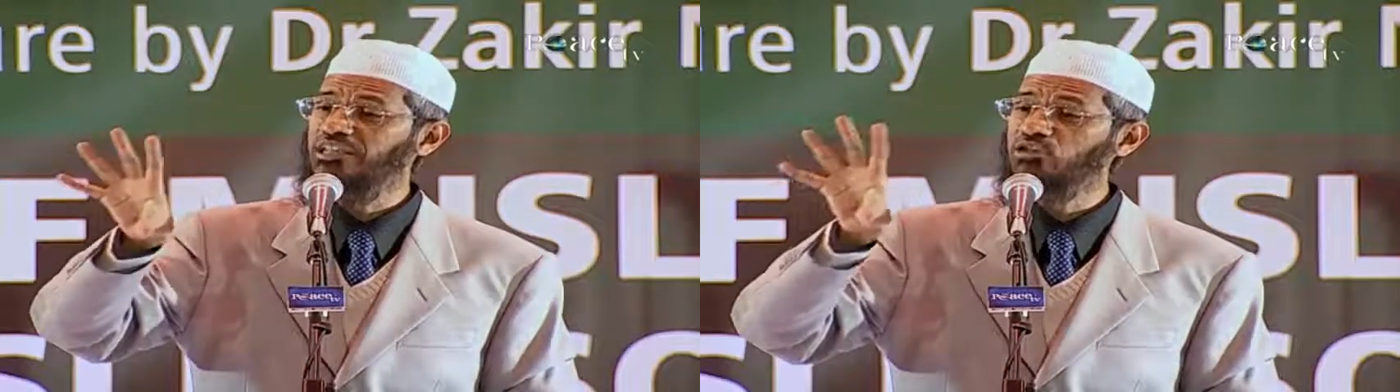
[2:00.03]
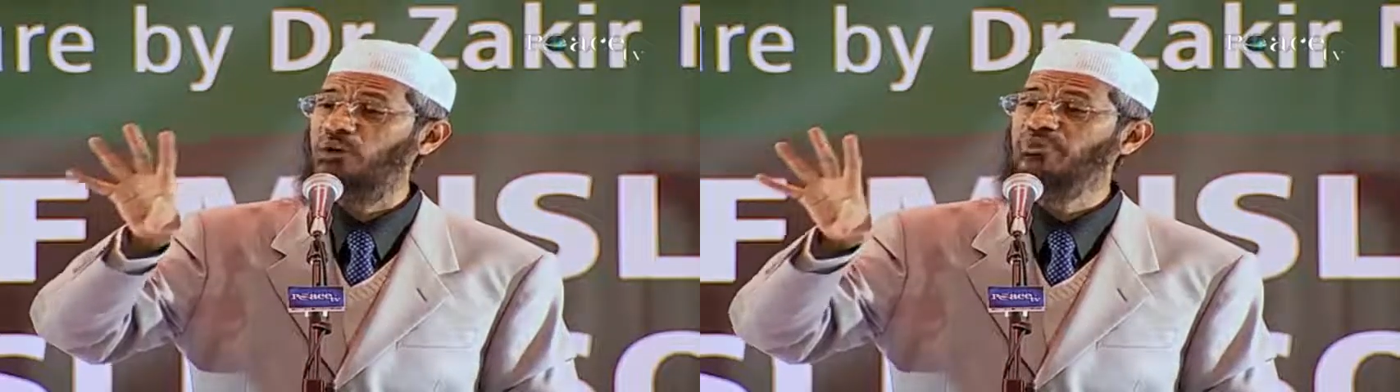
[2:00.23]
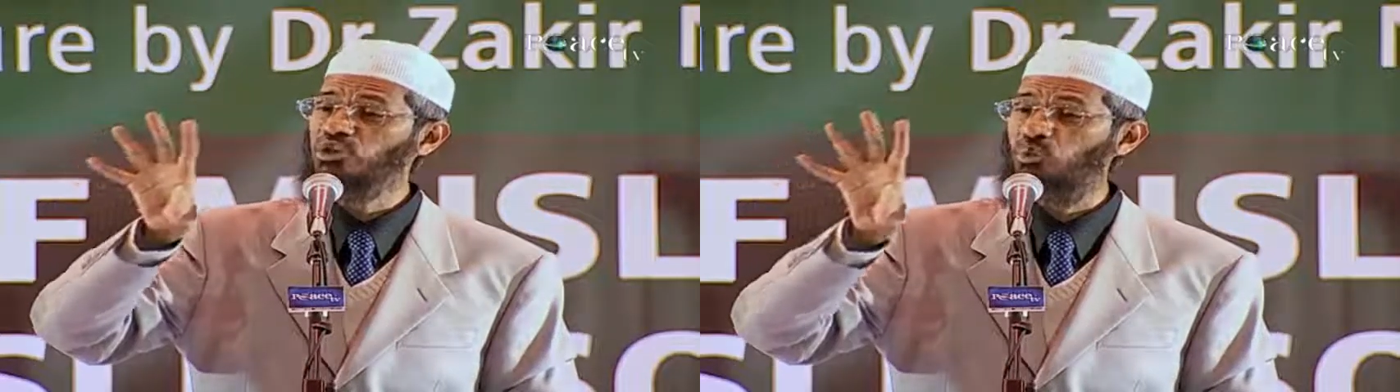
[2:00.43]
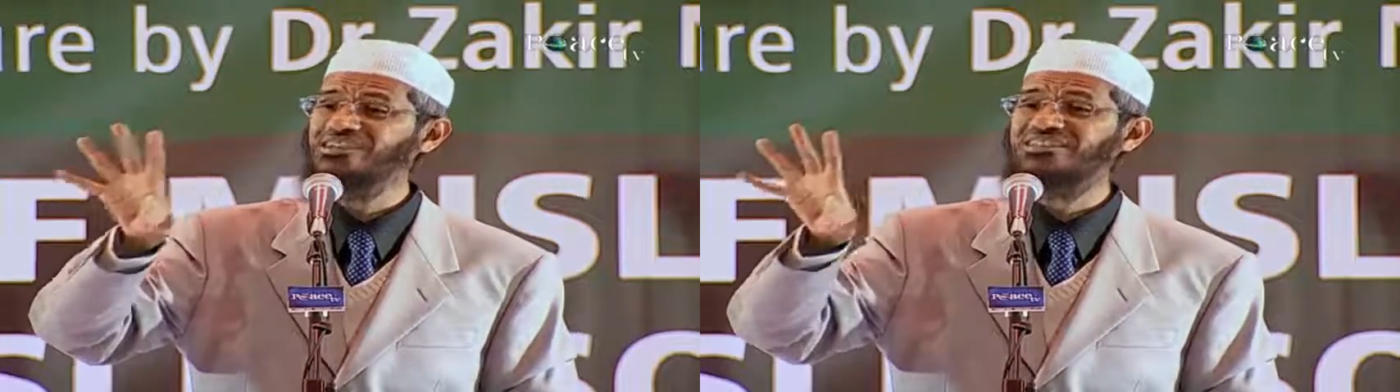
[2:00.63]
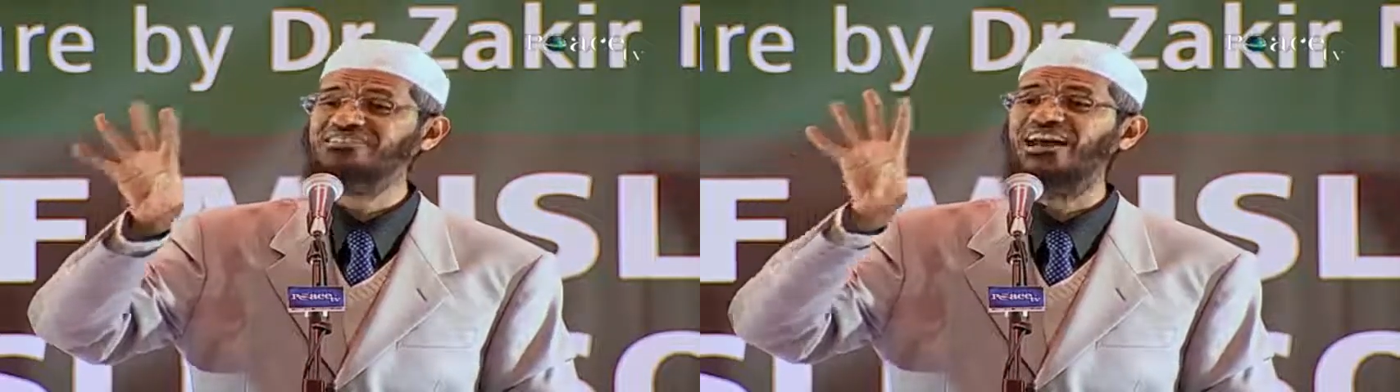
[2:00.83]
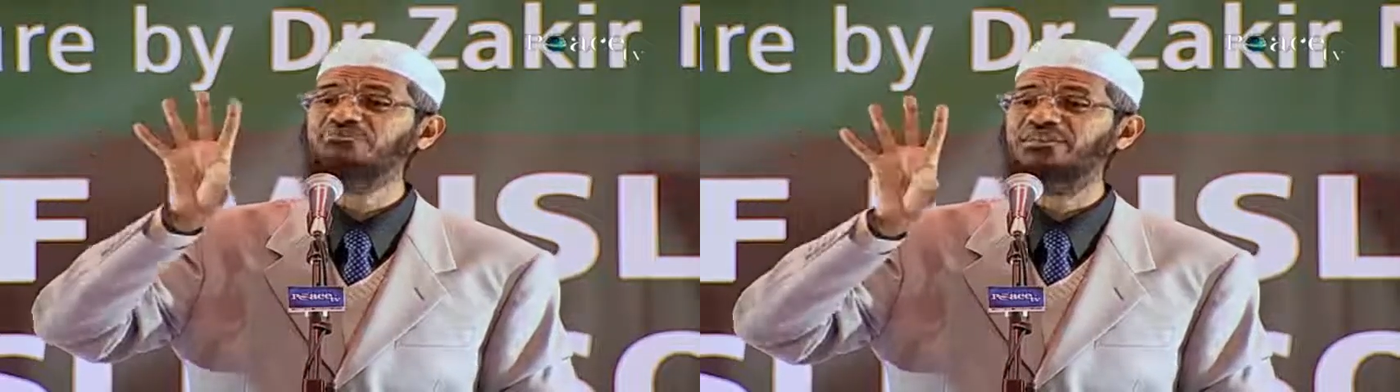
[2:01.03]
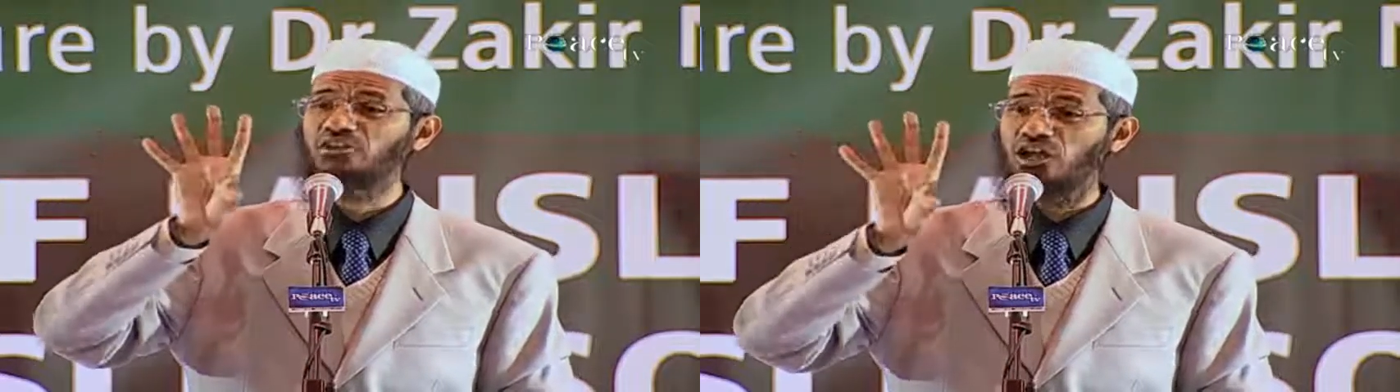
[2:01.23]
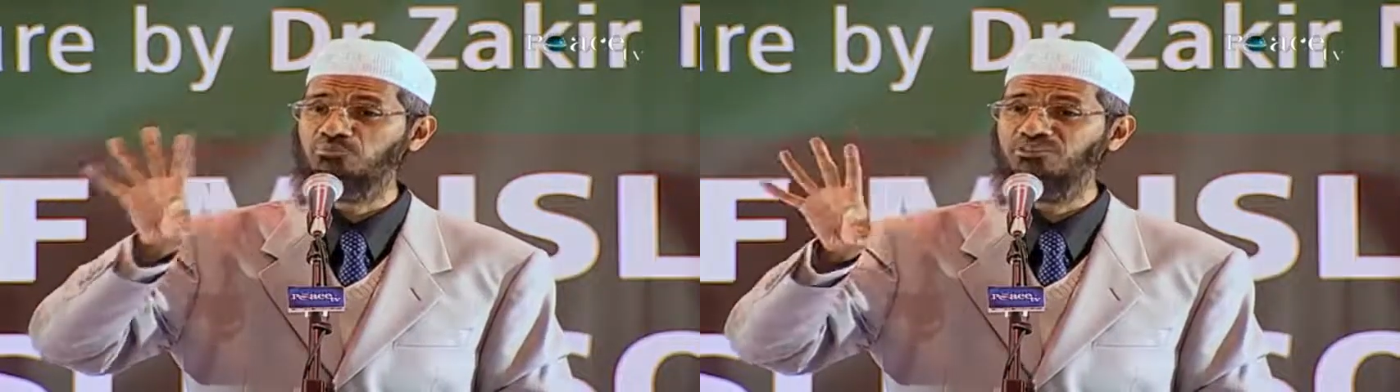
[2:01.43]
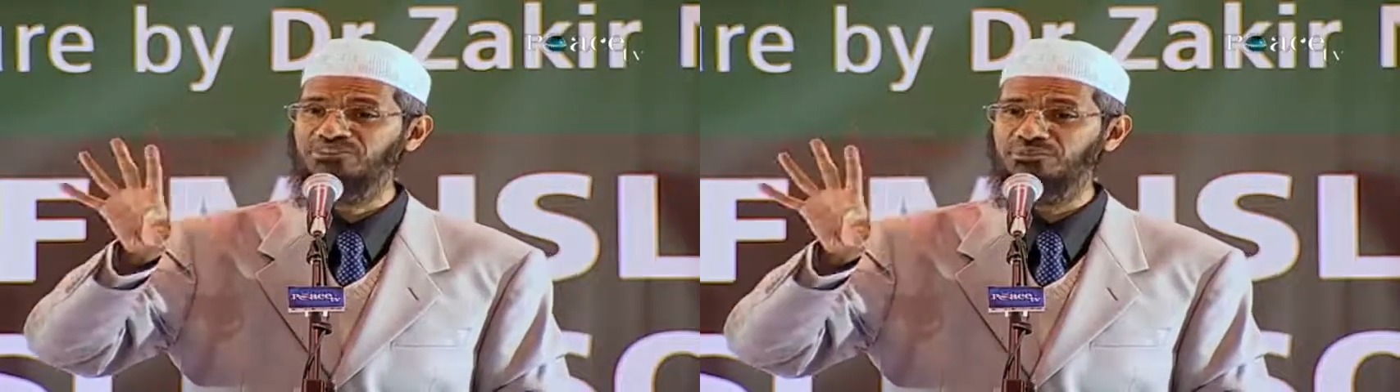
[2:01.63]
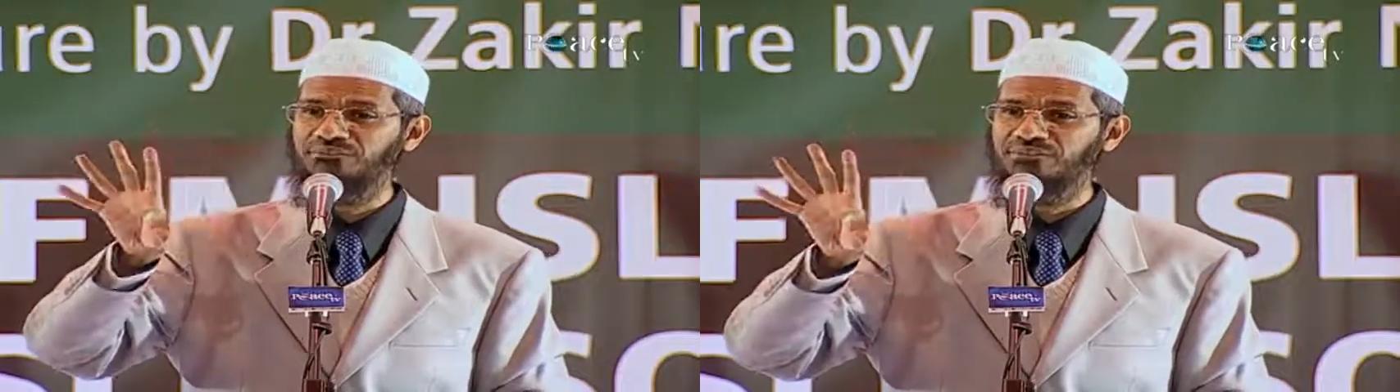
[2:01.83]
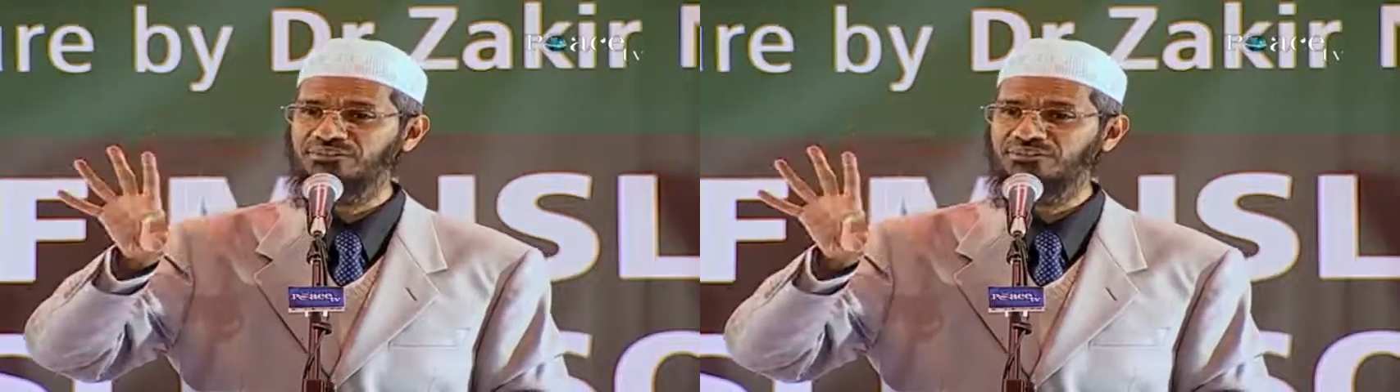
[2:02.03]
common questions asked by the non-Muslims,